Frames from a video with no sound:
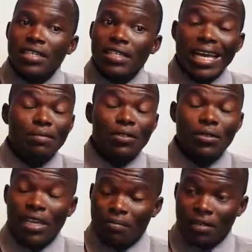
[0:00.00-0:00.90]
in type
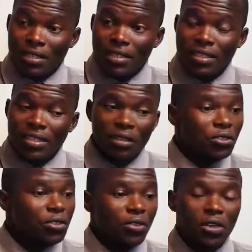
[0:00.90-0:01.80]
2 diabetes, this is
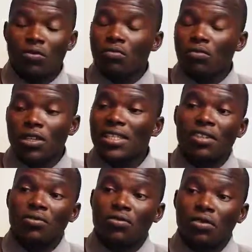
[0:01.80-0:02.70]
how usually when we
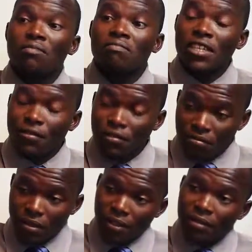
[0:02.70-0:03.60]
start on
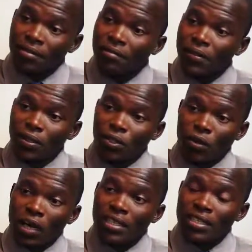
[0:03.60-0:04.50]
metformin.
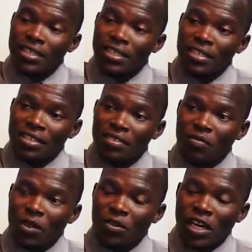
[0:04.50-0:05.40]
Usually,
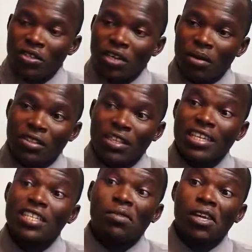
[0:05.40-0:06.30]
I talked about
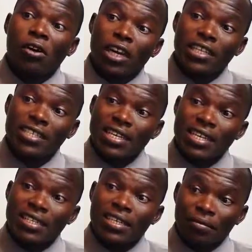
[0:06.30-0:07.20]
the HbA1c
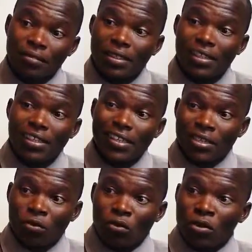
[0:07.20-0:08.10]
earlier,
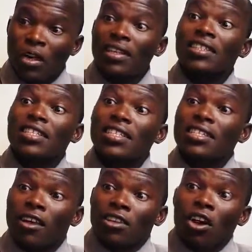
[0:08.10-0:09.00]
with the one that
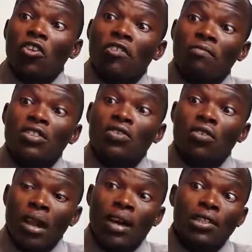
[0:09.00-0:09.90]
tells us how have been your
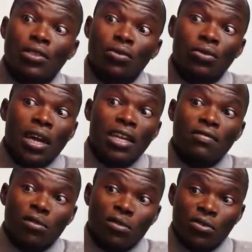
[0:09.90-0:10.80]
blood sugar
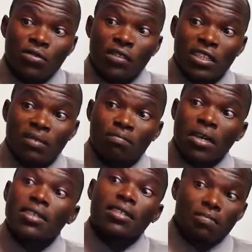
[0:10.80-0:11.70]
levels over the
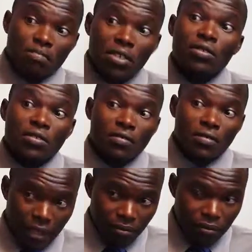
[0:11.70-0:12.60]
past period of
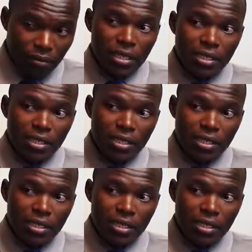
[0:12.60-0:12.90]
time.